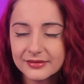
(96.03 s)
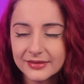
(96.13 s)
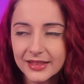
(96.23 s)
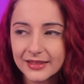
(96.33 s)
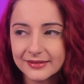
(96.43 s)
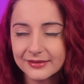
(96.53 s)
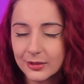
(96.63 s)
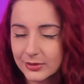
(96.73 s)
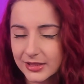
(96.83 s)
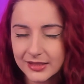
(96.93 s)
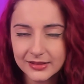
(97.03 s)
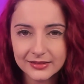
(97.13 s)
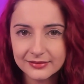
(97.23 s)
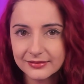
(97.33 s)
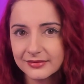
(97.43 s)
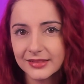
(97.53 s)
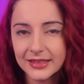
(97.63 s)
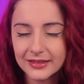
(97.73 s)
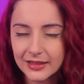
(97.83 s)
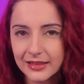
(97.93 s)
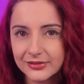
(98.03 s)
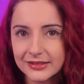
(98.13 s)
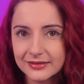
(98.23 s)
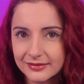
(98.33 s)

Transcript: Yeah, we're chilling in lava.